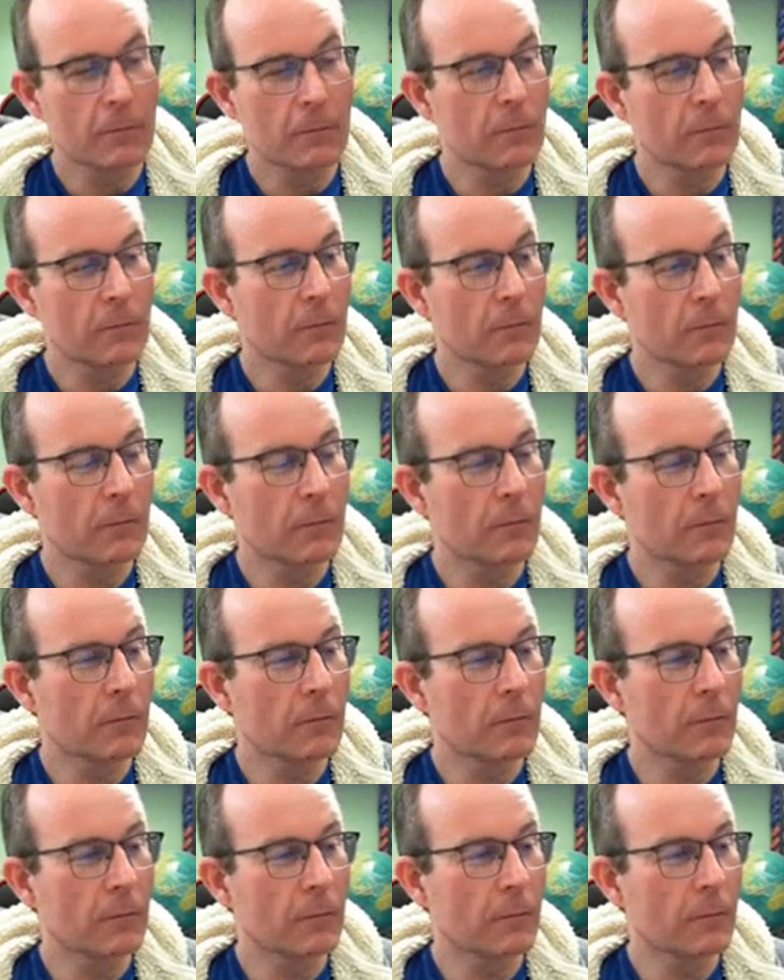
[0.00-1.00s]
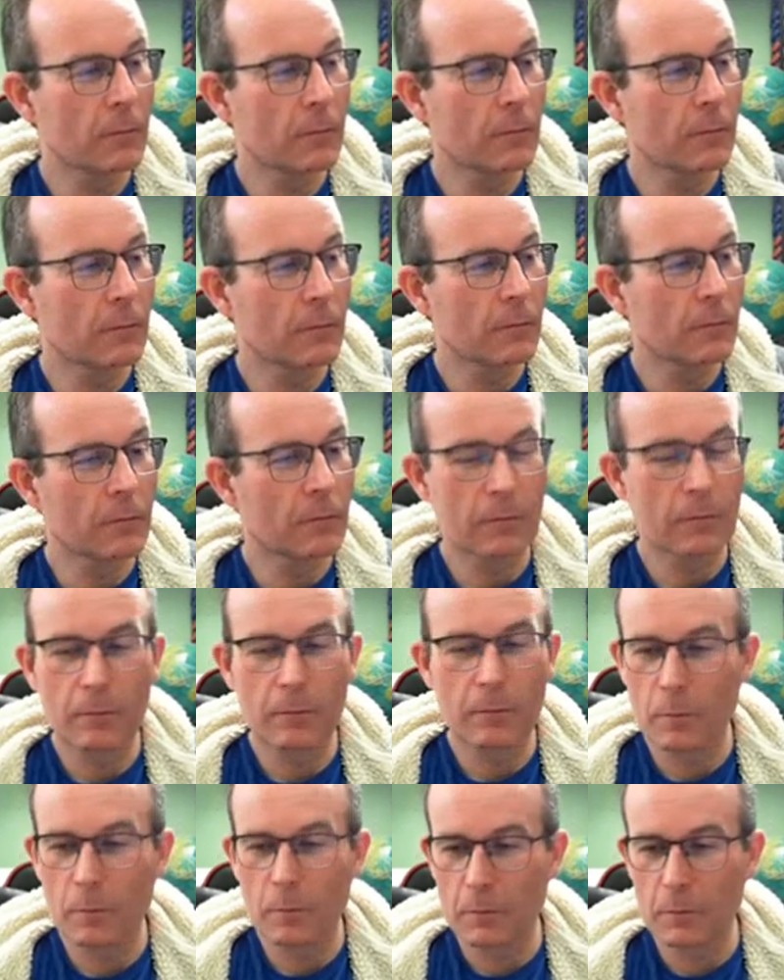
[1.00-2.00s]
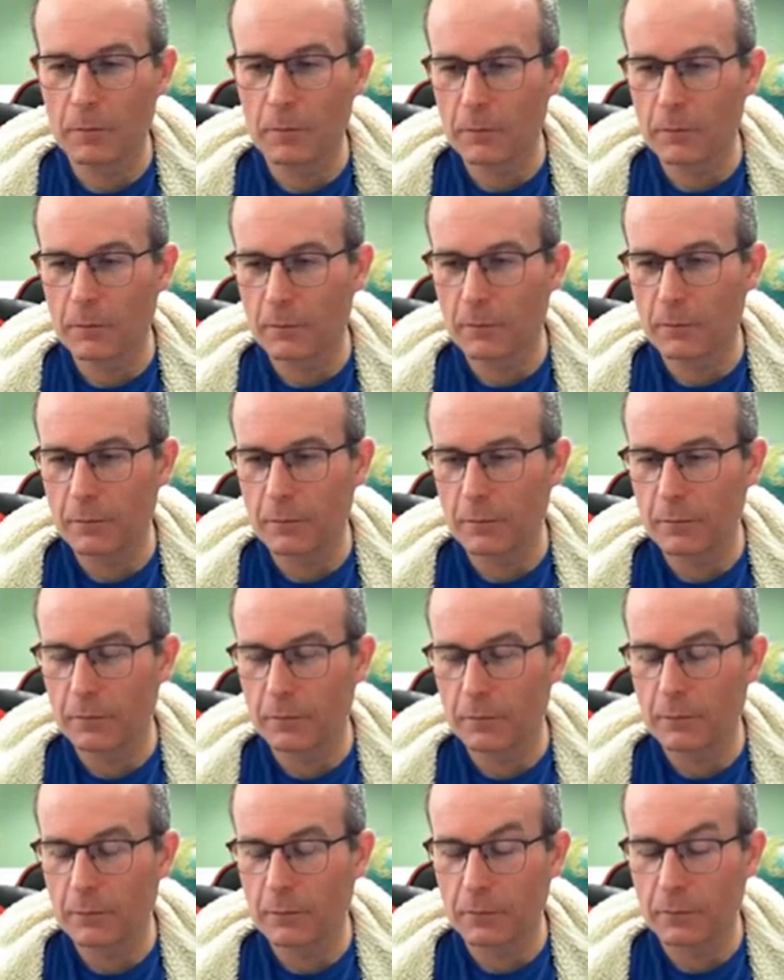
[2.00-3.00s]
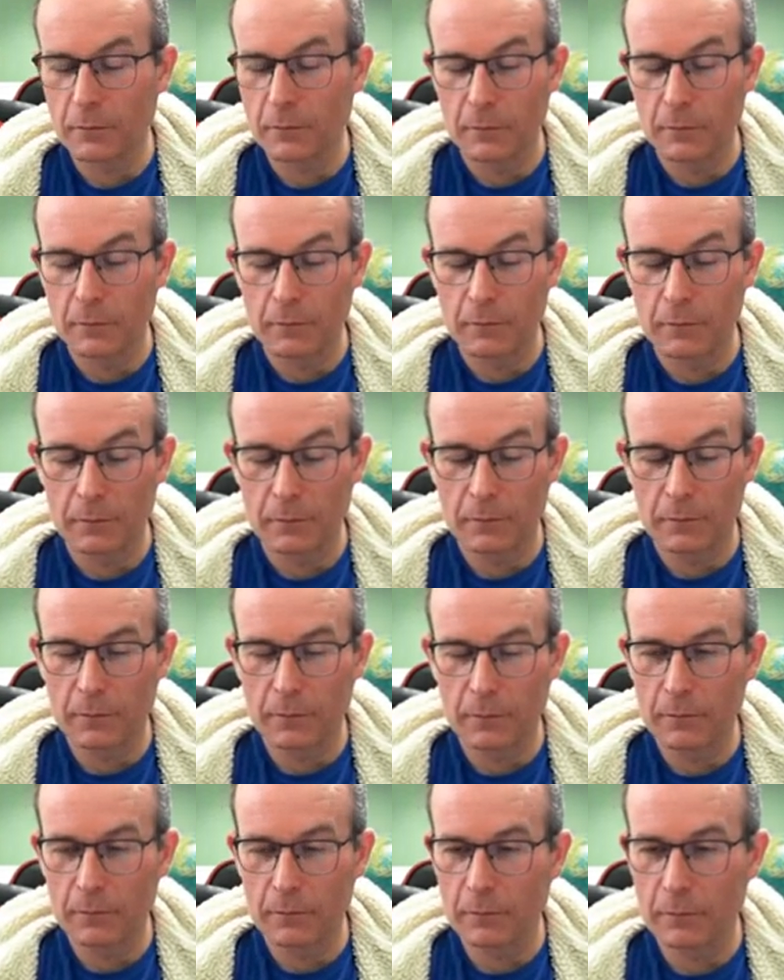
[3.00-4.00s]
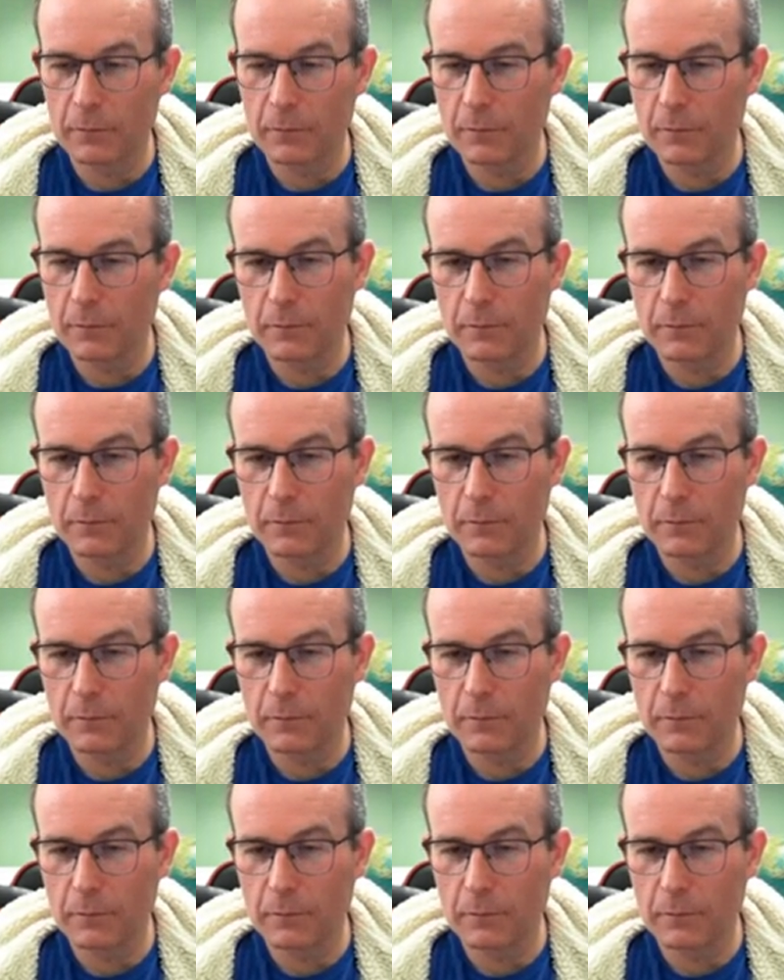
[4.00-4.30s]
(silent)